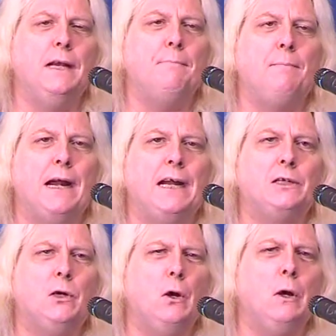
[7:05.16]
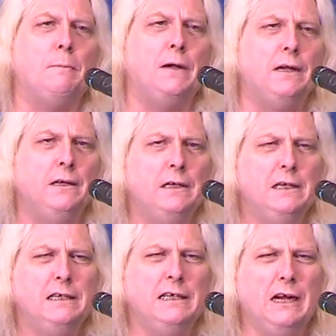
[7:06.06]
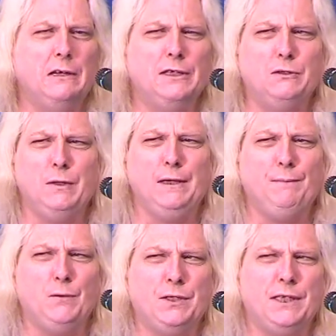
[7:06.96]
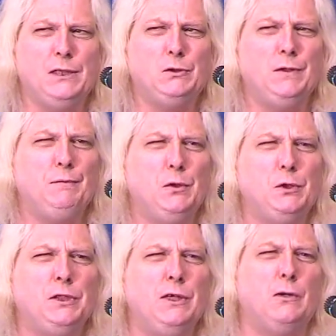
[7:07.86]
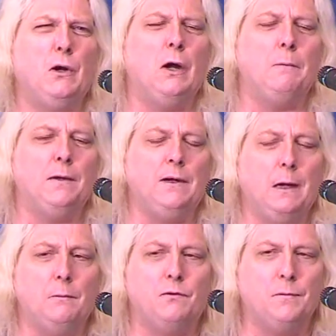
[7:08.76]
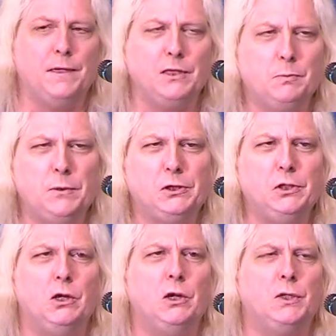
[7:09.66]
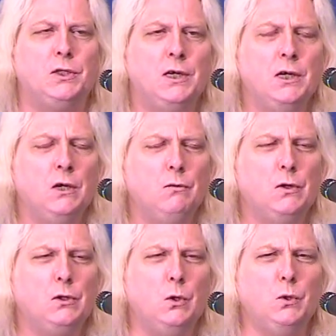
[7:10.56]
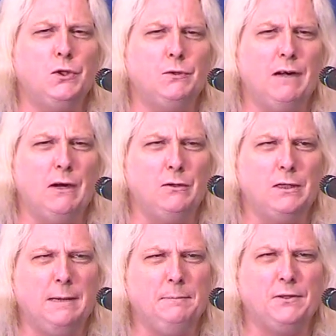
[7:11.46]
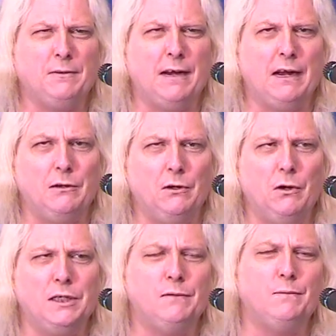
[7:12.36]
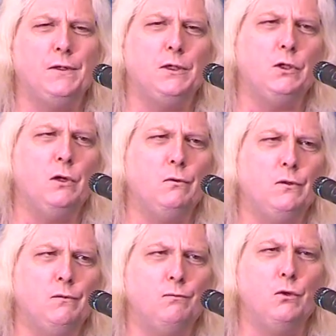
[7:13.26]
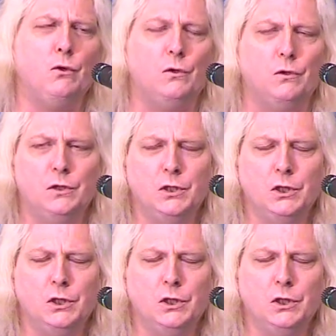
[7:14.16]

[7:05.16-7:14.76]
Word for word: and bad karma. Now, the 21st century version of karma comes from an expression called "what goes around comes around," also from the golden rule.